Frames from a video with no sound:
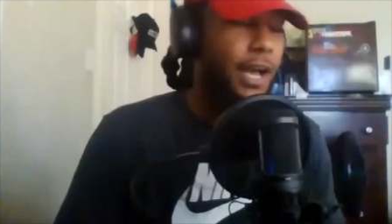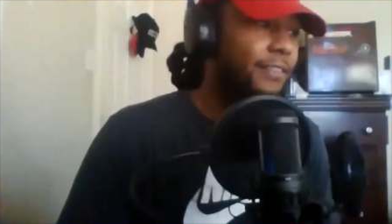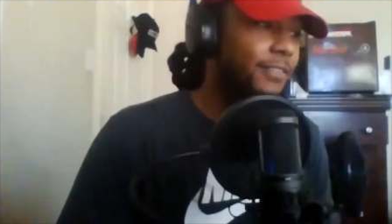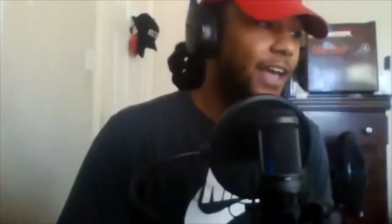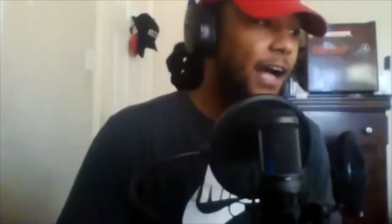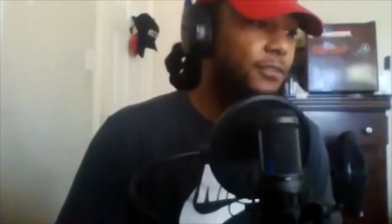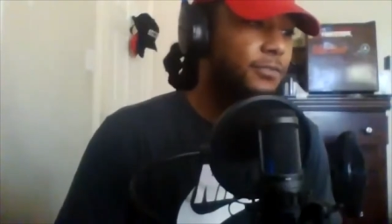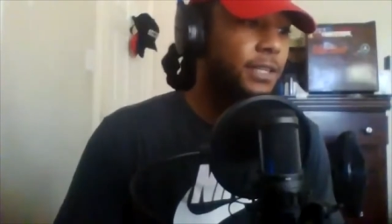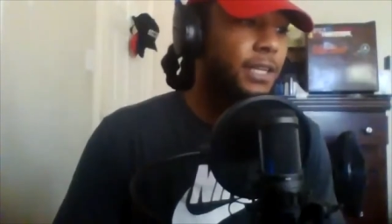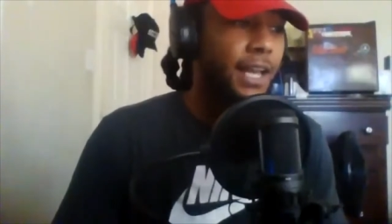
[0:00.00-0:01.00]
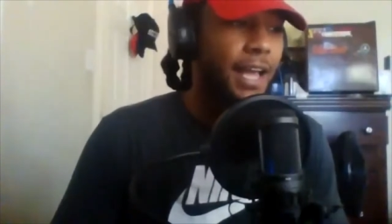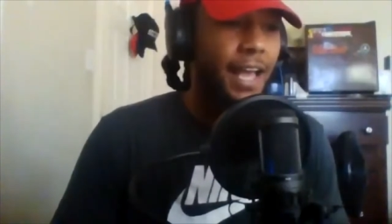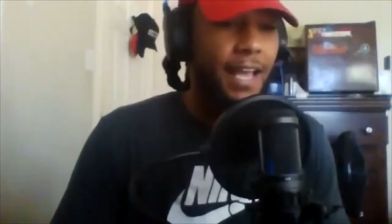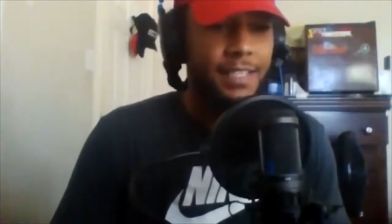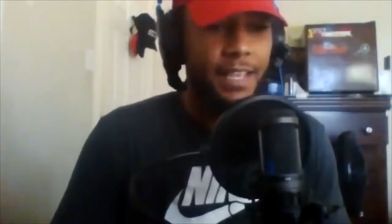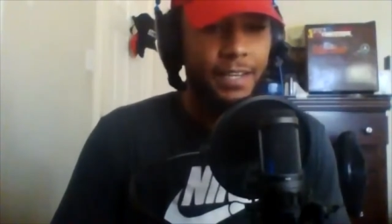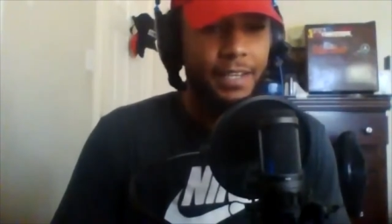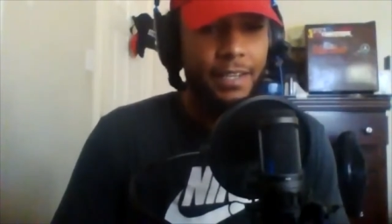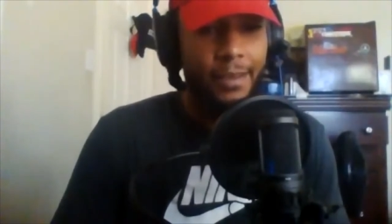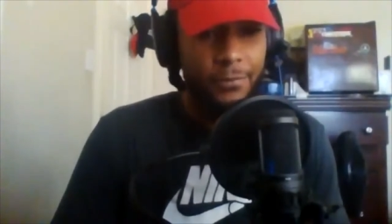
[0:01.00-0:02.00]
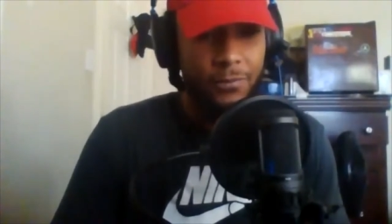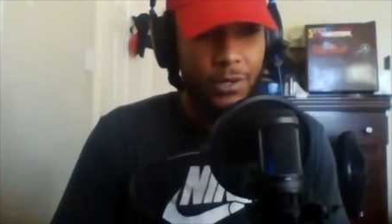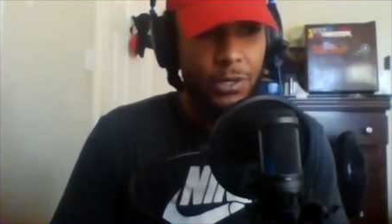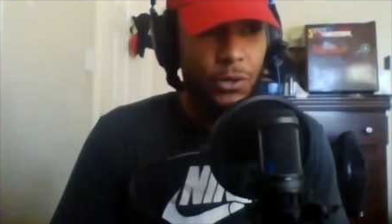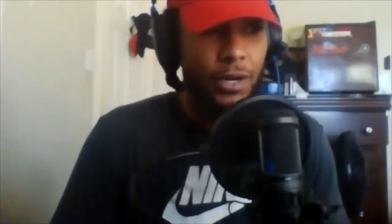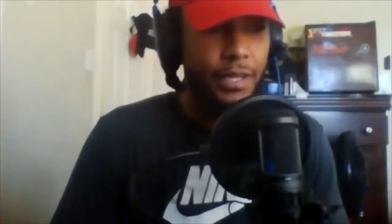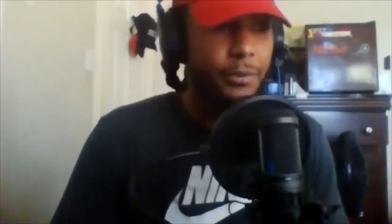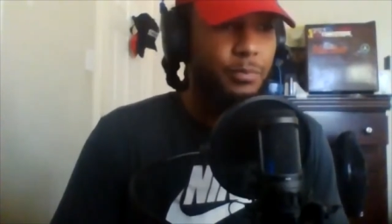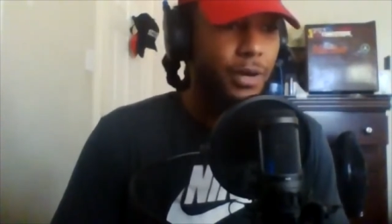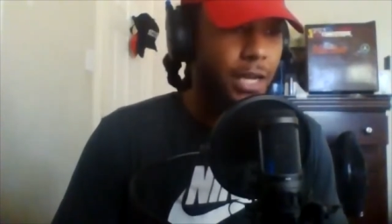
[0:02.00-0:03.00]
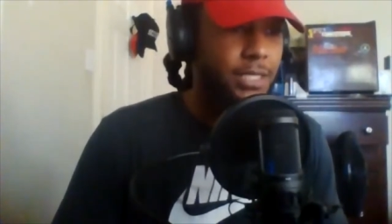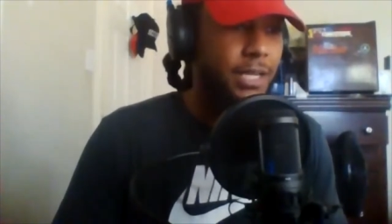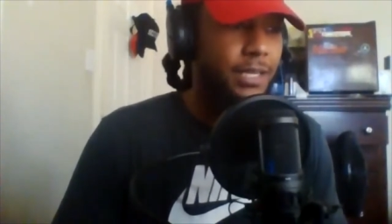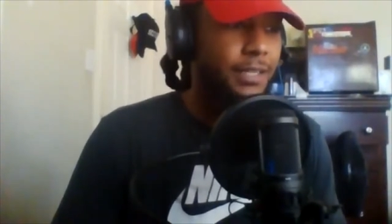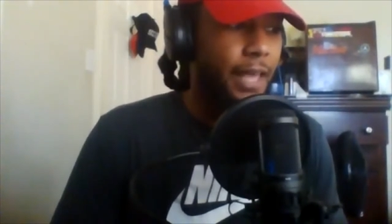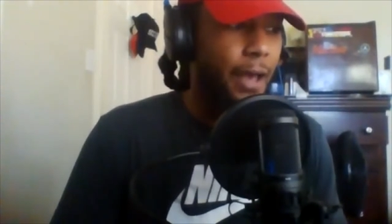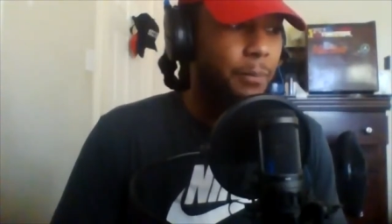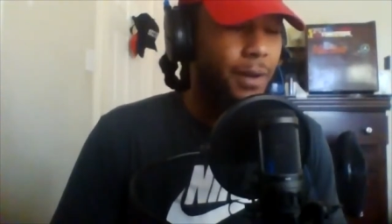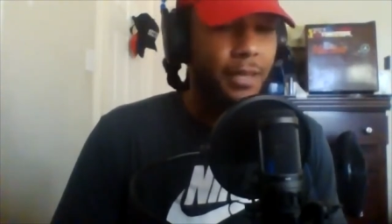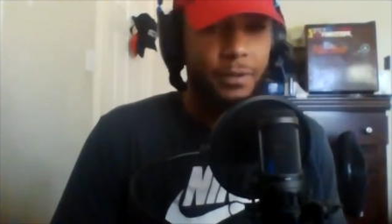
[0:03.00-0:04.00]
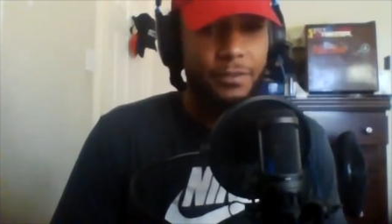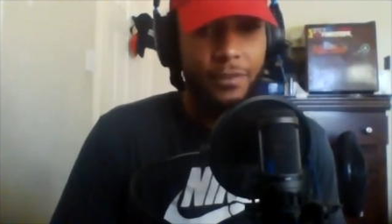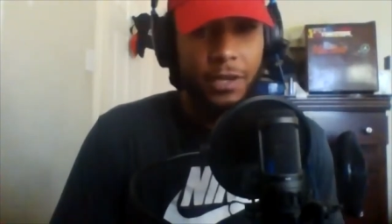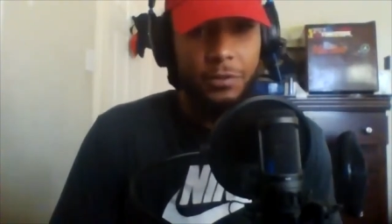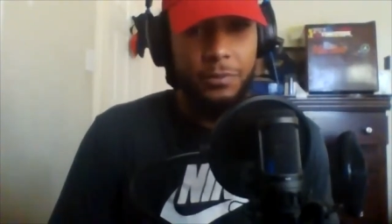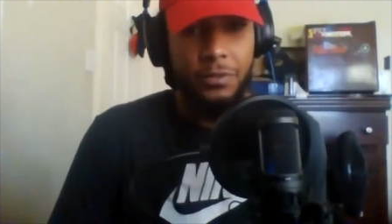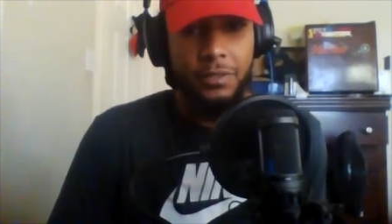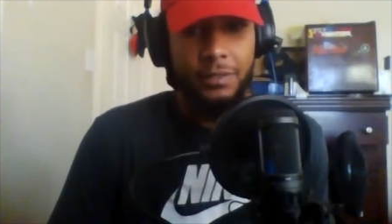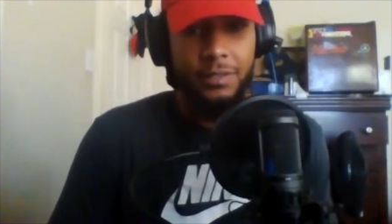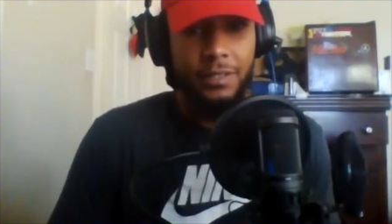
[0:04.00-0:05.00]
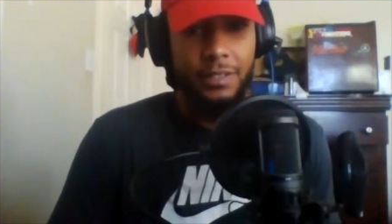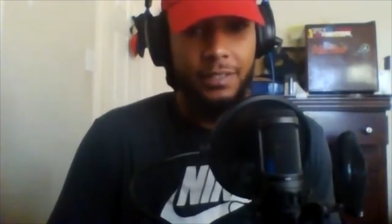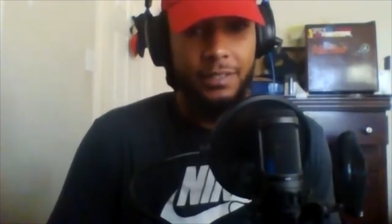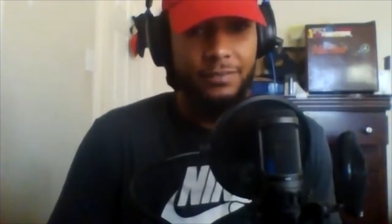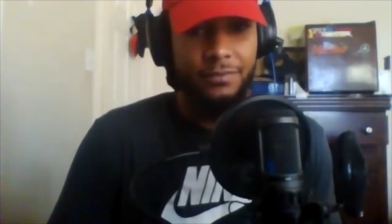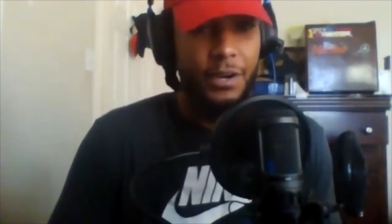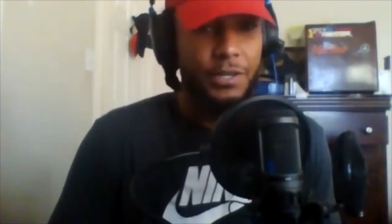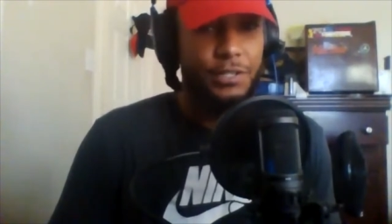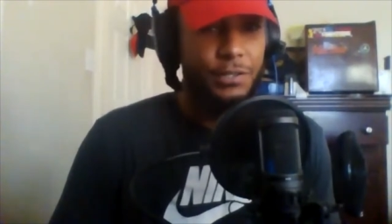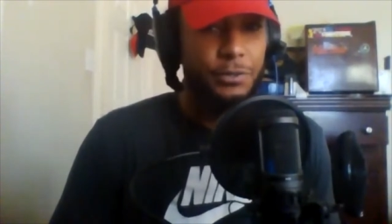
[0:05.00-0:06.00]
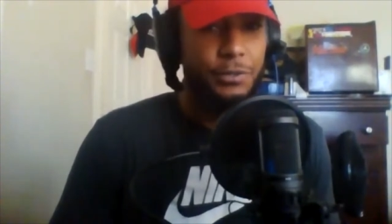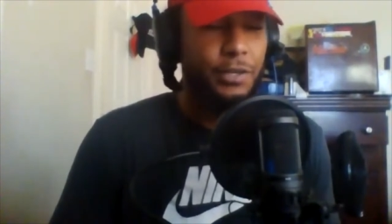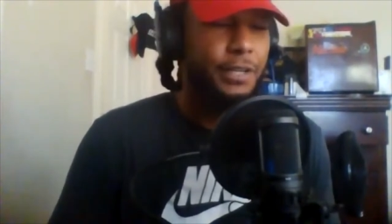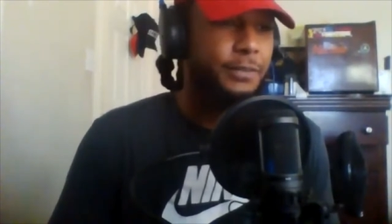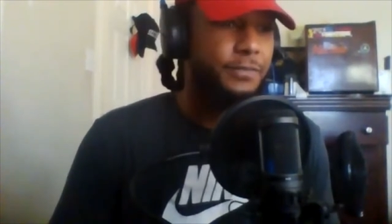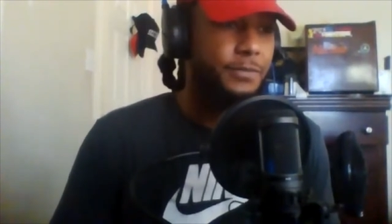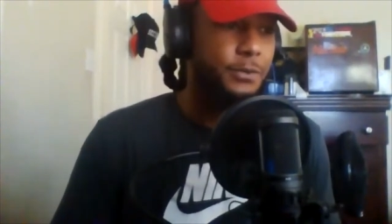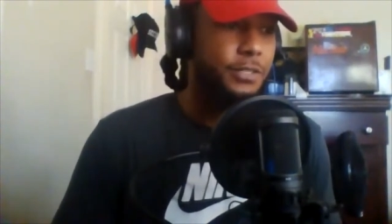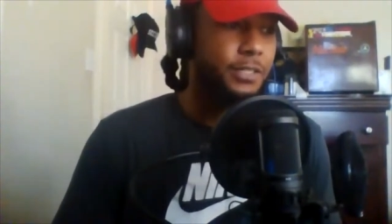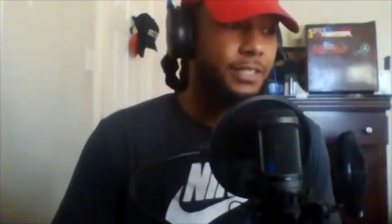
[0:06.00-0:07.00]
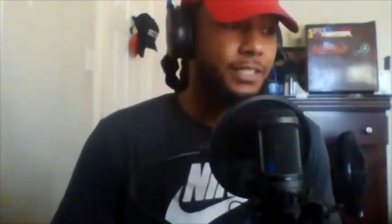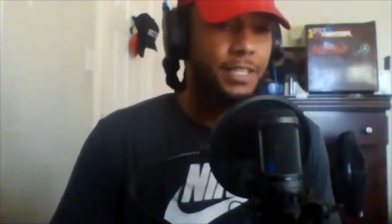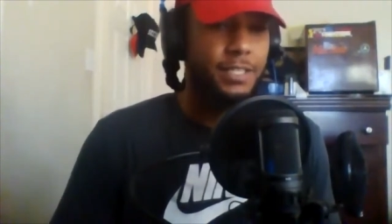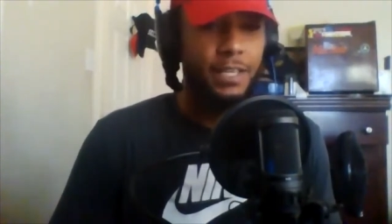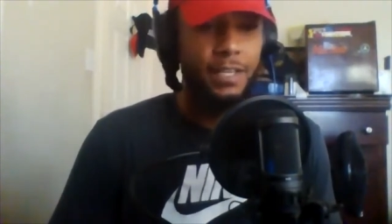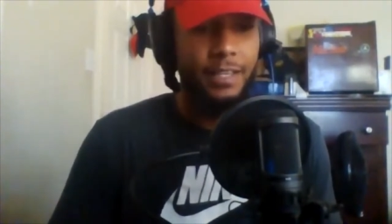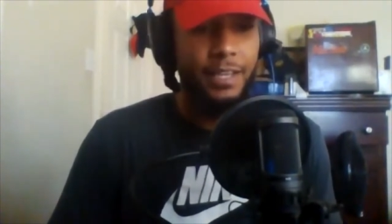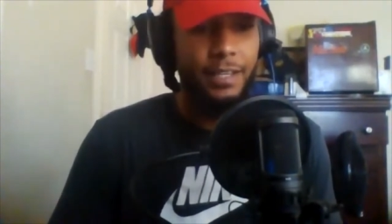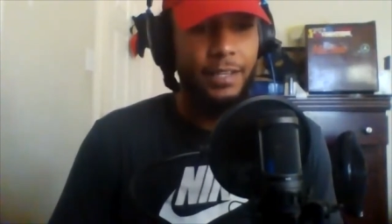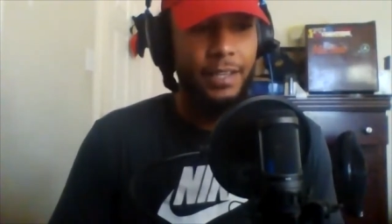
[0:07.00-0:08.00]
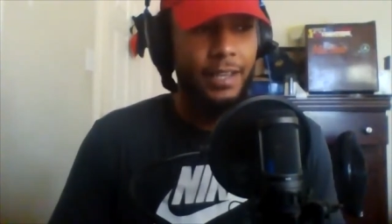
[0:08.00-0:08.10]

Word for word: I have alpha as any info or any project that might be valuable very soon or in the future. It's just anything.